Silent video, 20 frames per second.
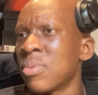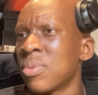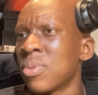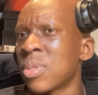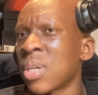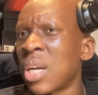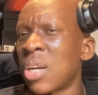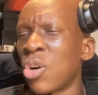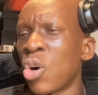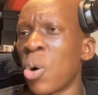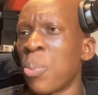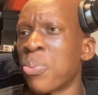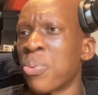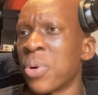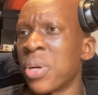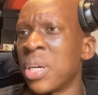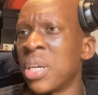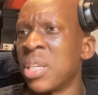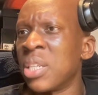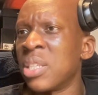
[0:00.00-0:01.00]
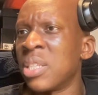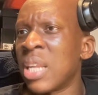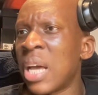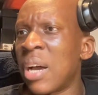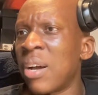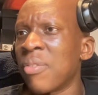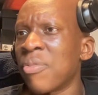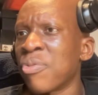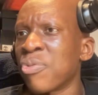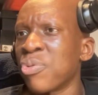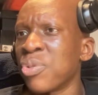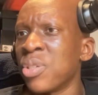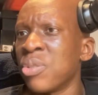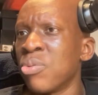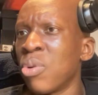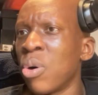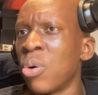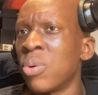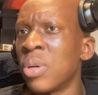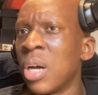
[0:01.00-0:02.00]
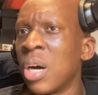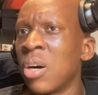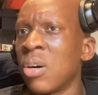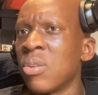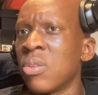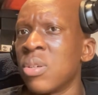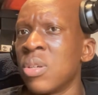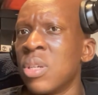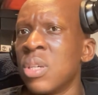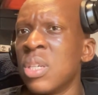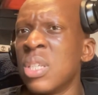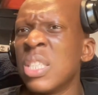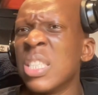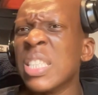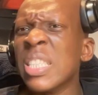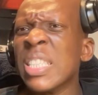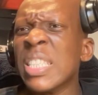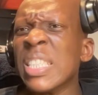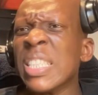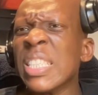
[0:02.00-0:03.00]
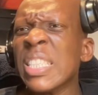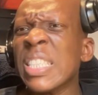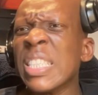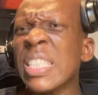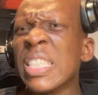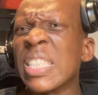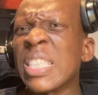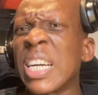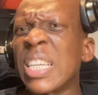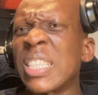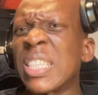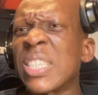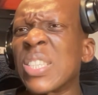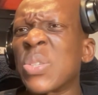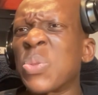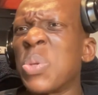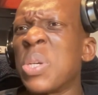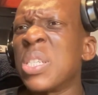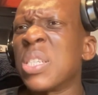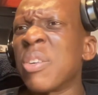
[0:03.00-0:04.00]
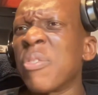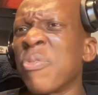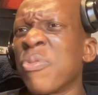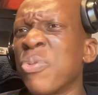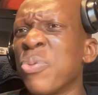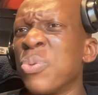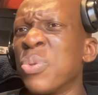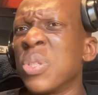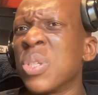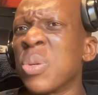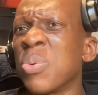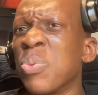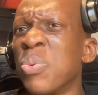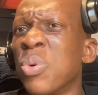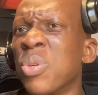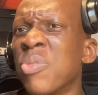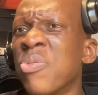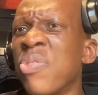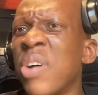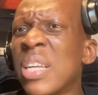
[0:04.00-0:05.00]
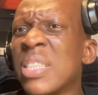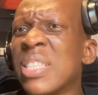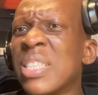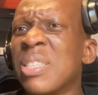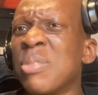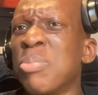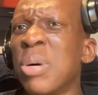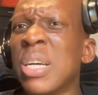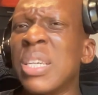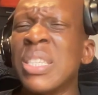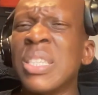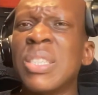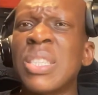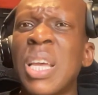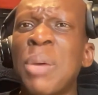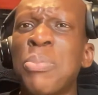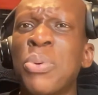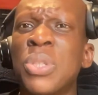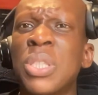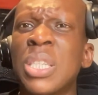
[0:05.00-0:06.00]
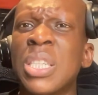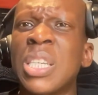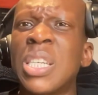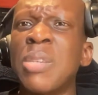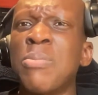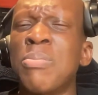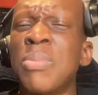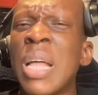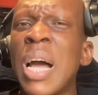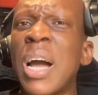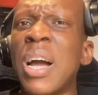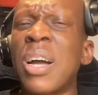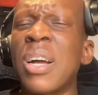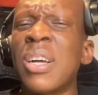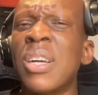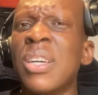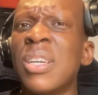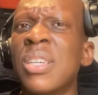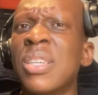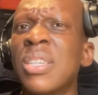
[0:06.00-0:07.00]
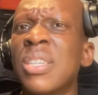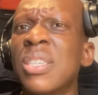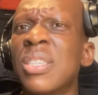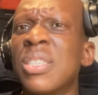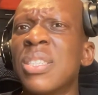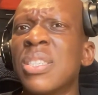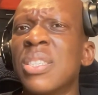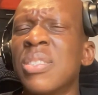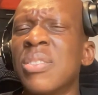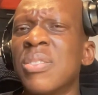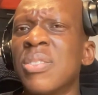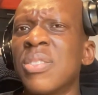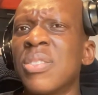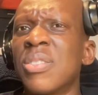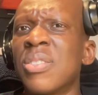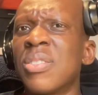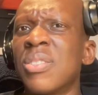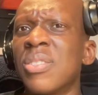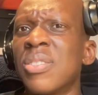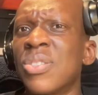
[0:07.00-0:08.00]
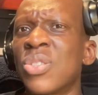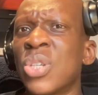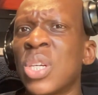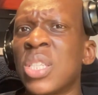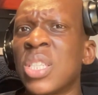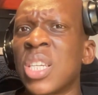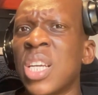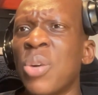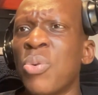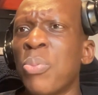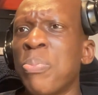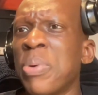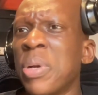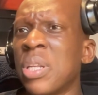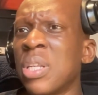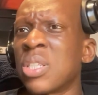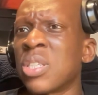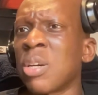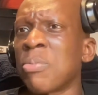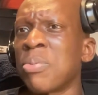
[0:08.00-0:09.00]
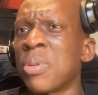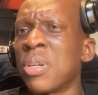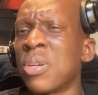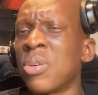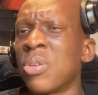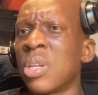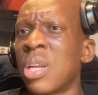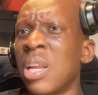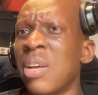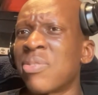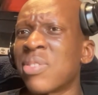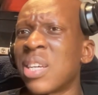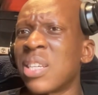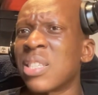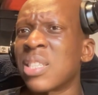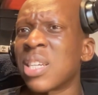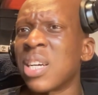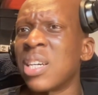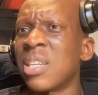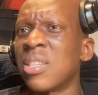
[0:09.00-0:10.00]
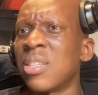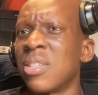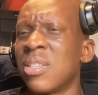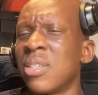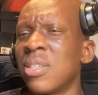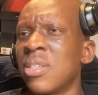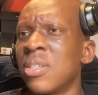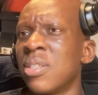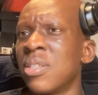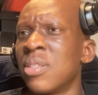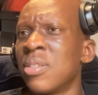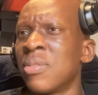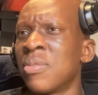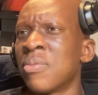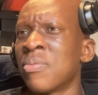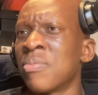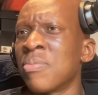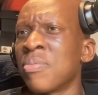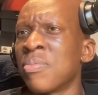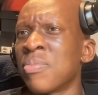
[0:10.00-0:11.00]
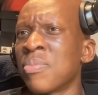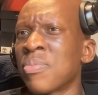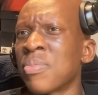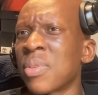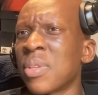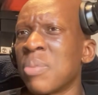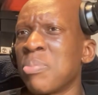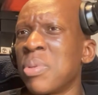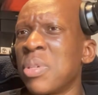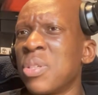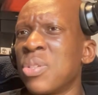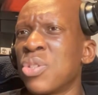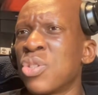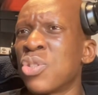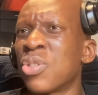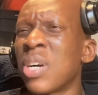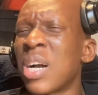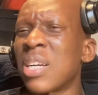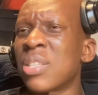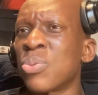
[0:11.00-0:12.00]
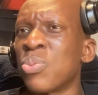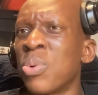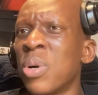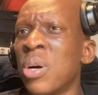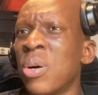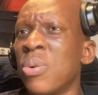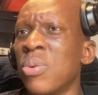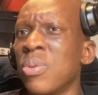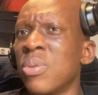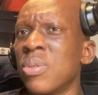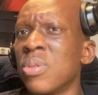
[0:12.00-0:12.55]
kind of operating in that free role now. Tried to squeeze it through towards Fati, but he's able to keep that. And Trezeguet will pick this up here on the left-hand side. Being tracked well